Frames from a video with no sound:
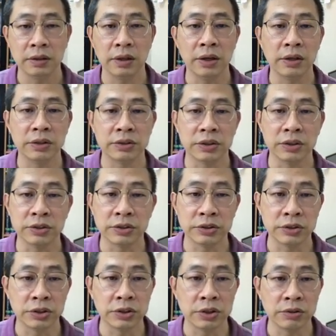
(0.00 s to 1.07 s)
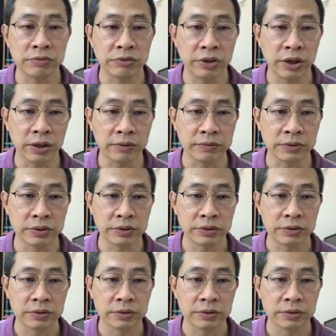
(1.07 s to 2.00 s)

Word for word: there's a 30 frames